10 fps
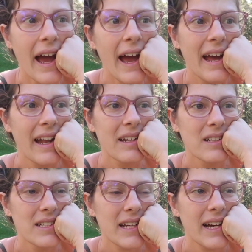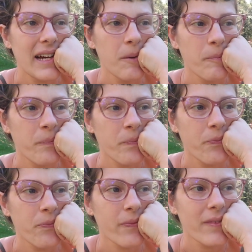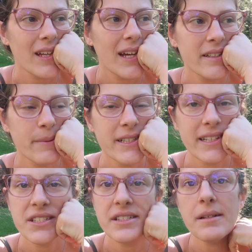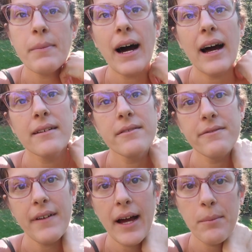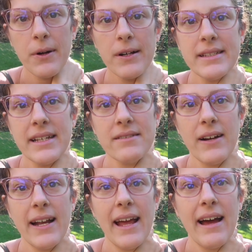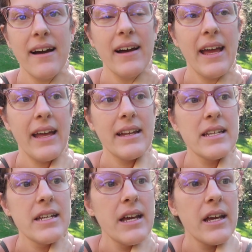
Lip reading: And I suppose that's just a part of our process right now, and